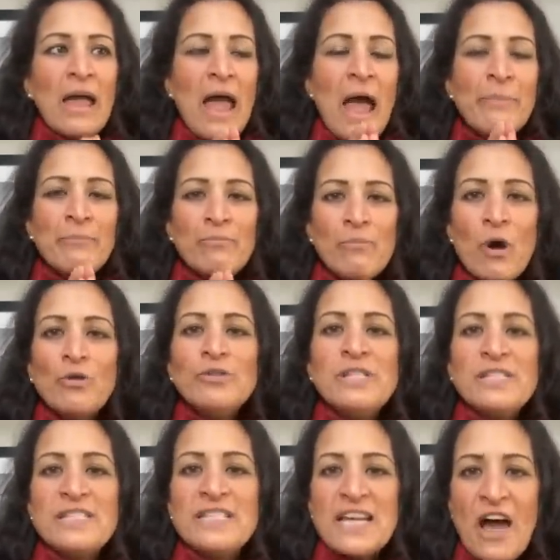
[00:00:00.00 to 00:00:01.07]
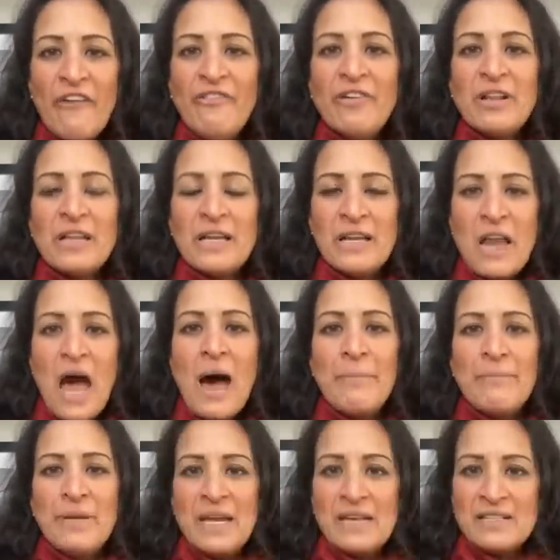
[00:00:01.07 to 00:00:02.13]
I'm most definitely
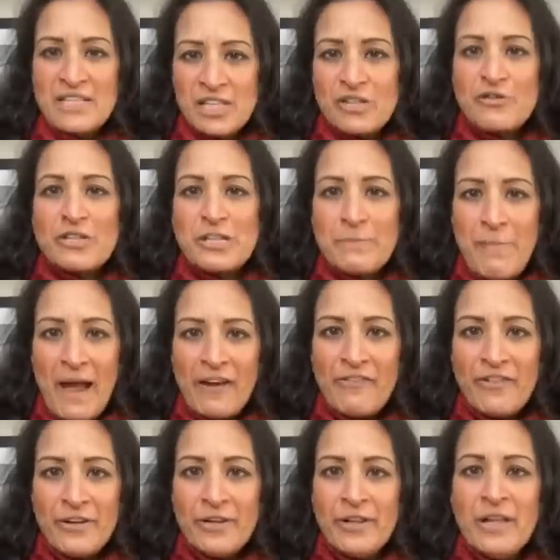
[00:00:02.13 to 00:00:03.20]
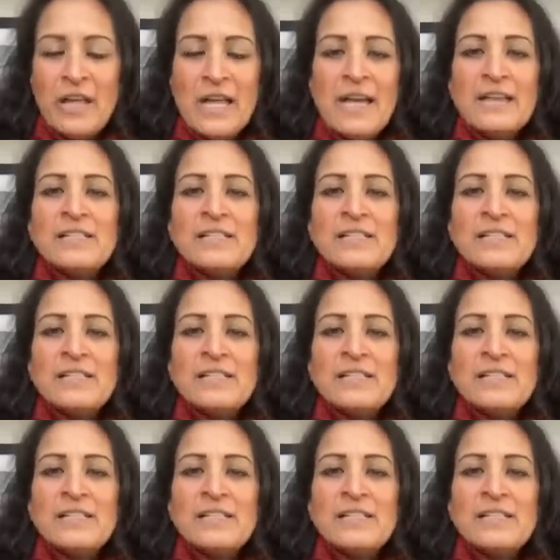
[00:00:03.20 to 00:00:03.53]
not being disrespectful